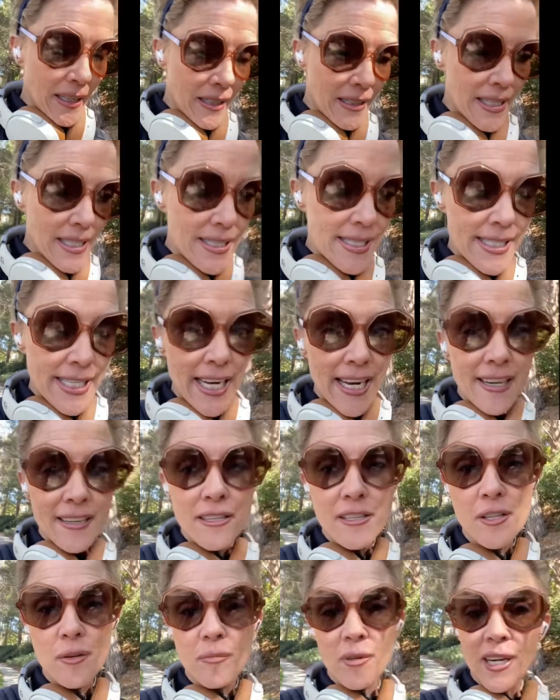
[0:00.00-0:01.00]
scanned
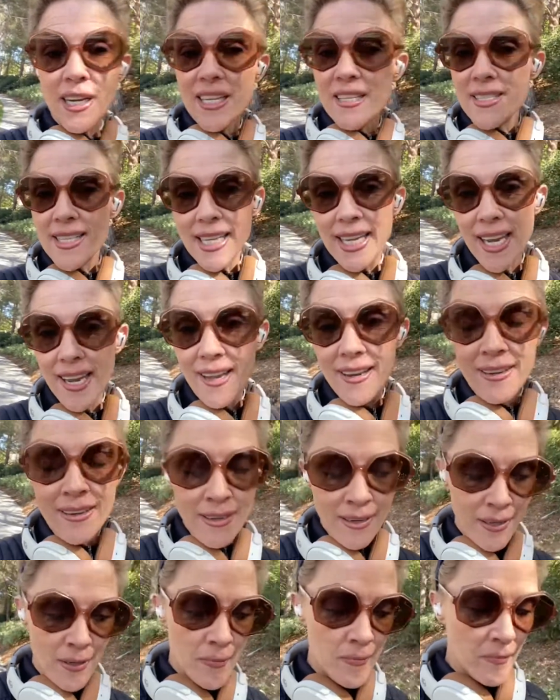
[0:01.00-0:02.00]
the brains again
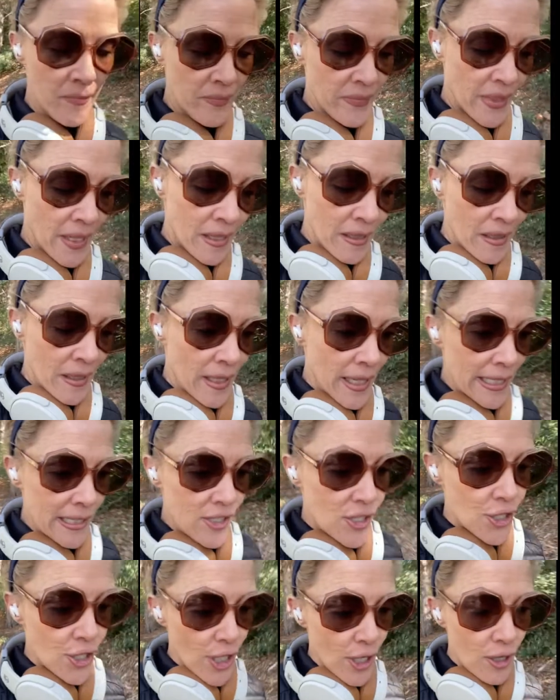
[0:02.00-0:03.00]
and
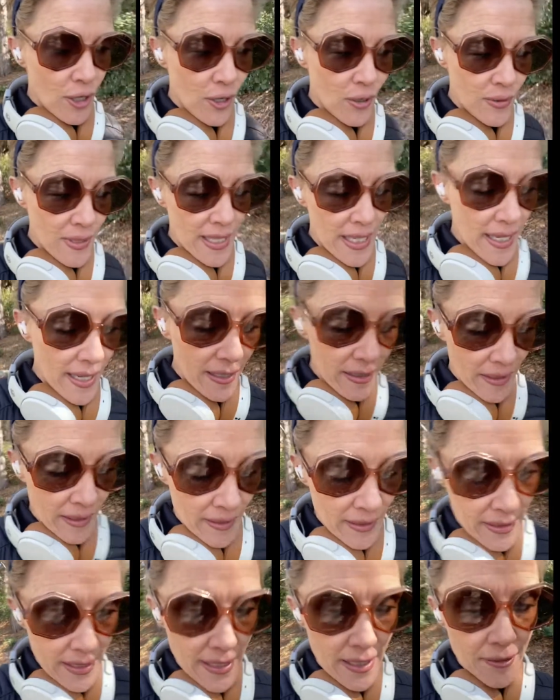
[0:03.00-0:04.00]
showed that
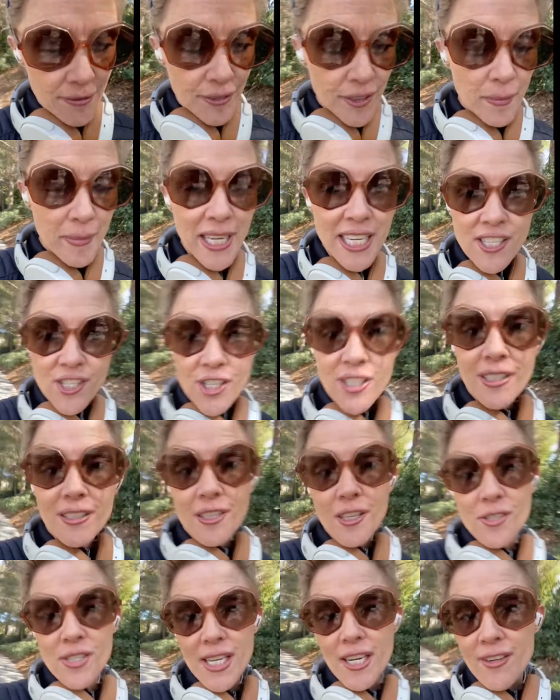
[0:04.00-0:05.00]
the inflammation in
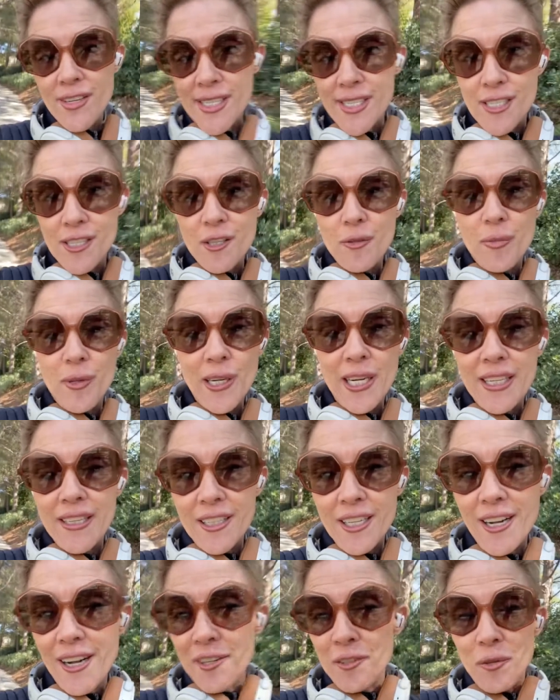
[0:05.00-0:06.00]
those areas of the brain had
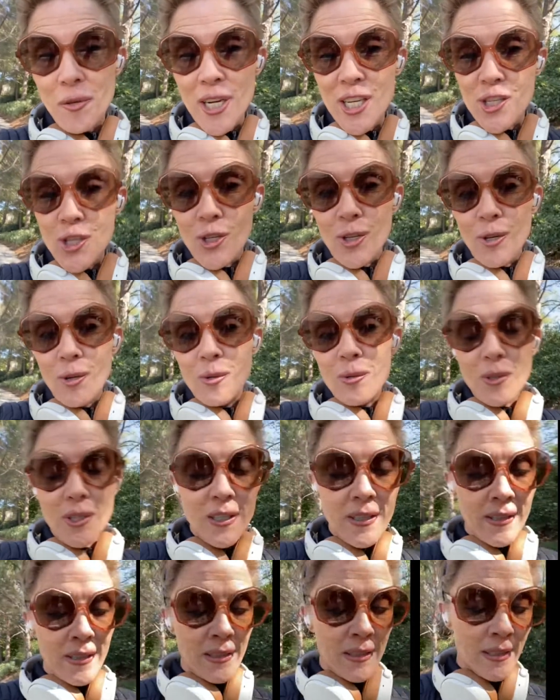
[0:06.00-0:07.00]
gone away too.
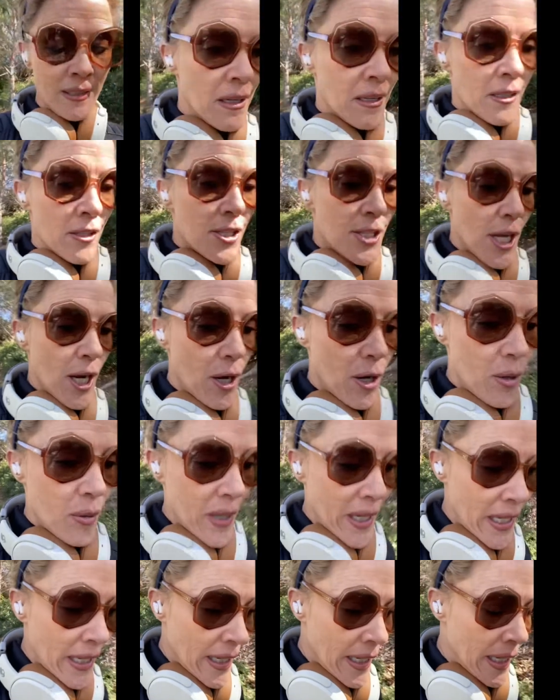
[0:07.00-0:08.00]
So
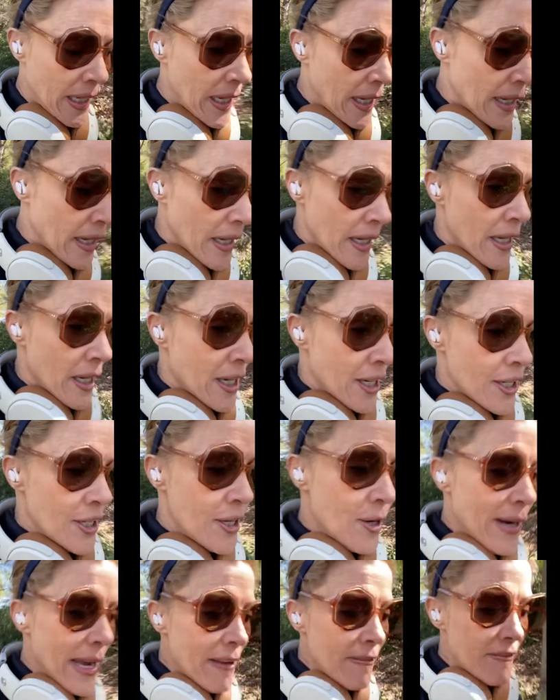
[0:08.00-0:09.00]
you
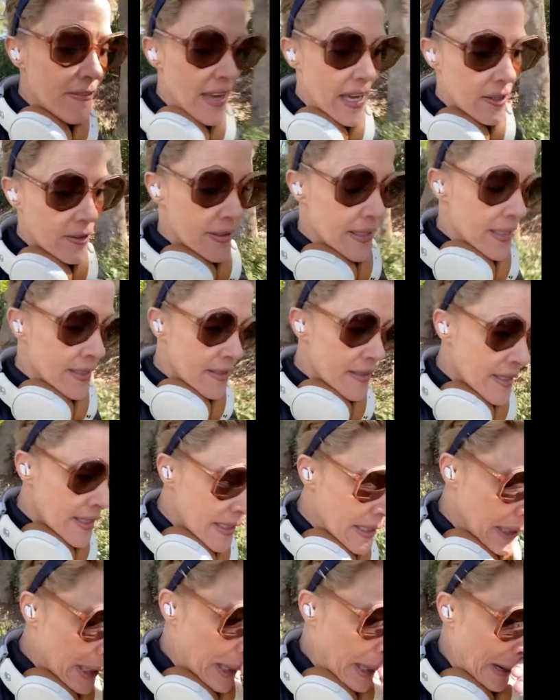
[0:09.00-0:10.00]
have veterans
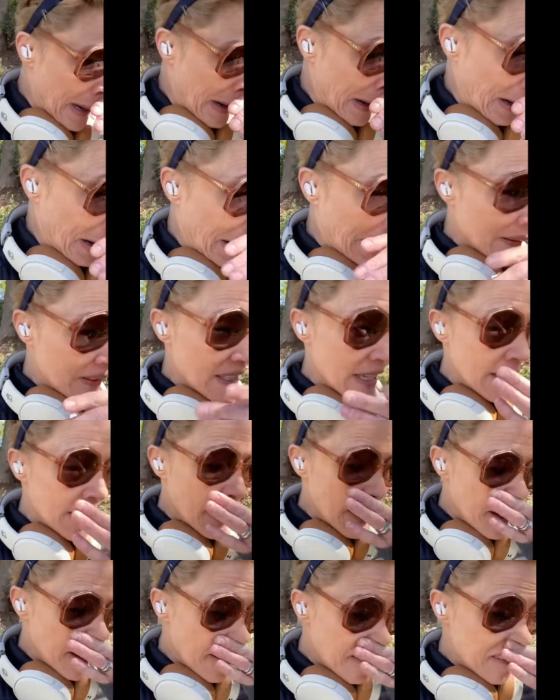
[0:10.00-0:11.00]
that
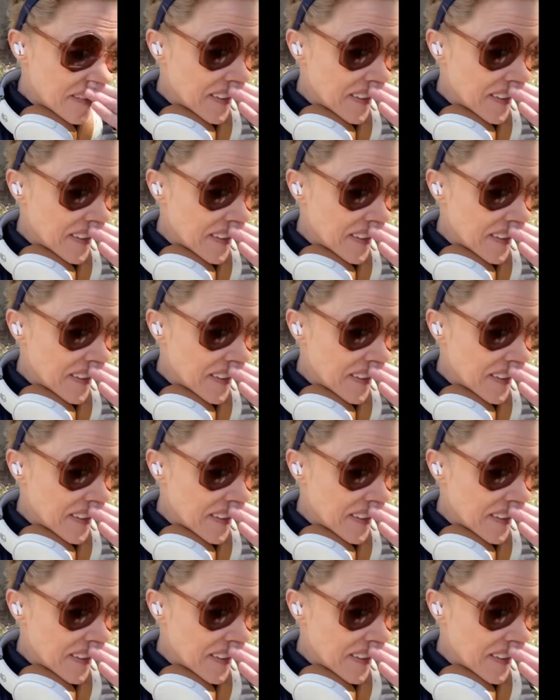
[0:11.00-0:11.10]
have